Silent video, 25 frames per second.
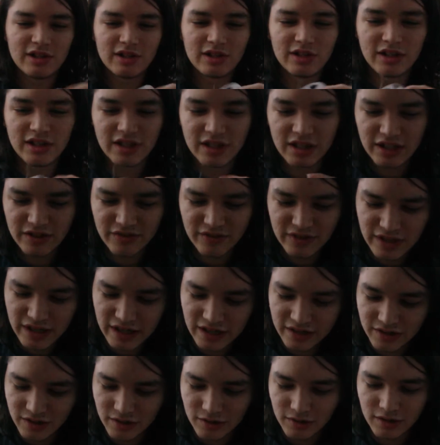Look, it even
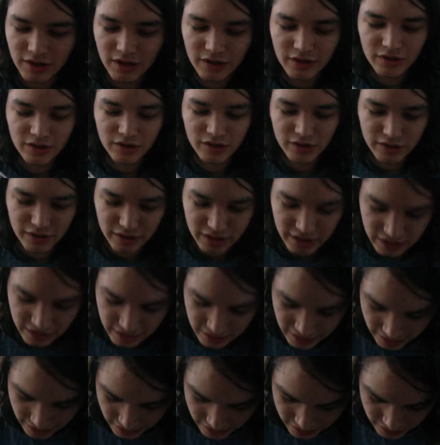has their logo on it.
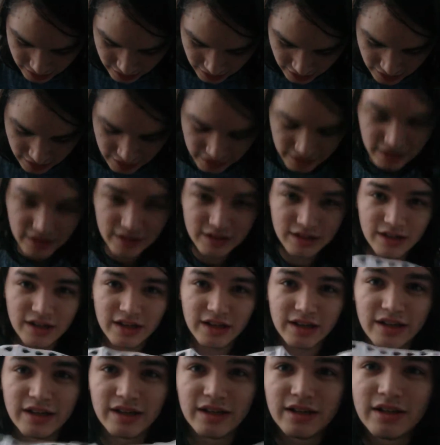That's hella
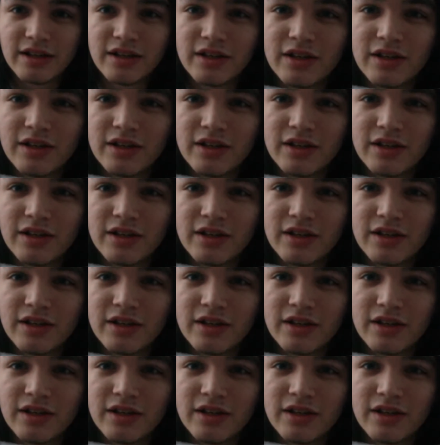tight.